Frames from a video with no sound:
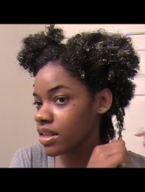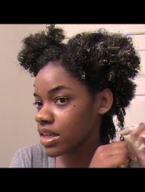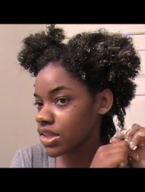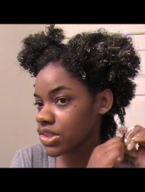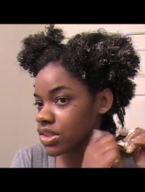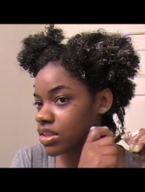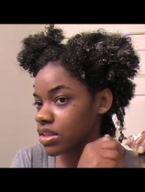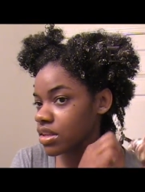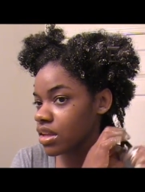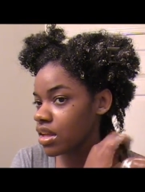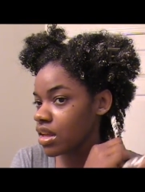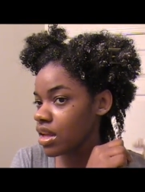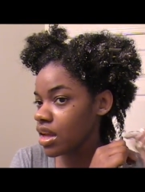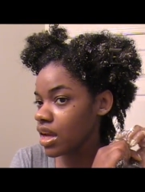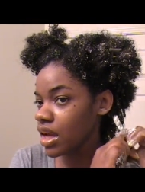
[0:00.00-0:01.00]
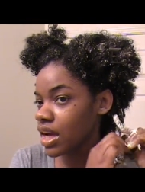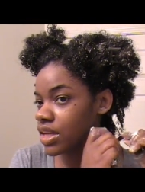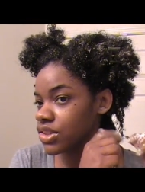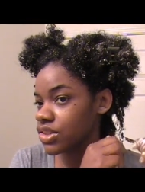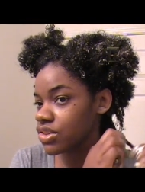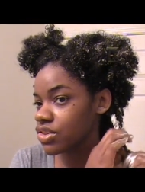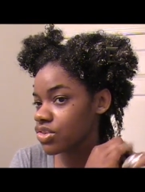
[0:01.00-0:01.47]
section, I
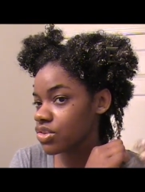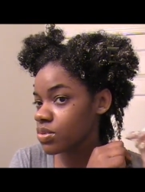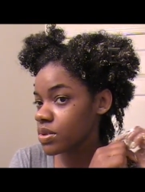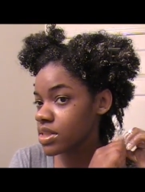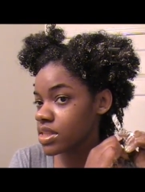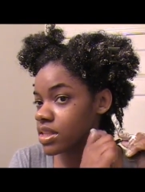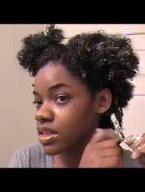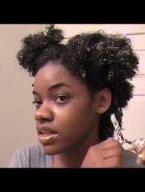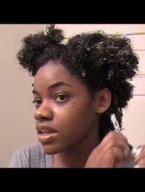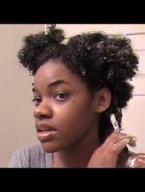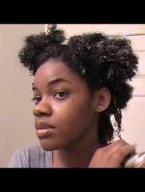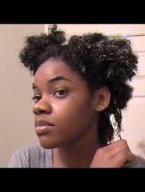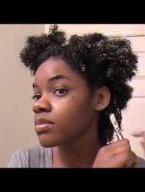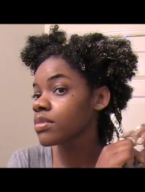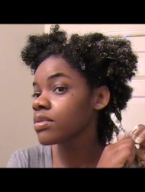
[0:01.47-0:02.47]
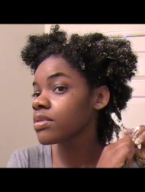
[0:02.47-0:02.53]
just twist it up.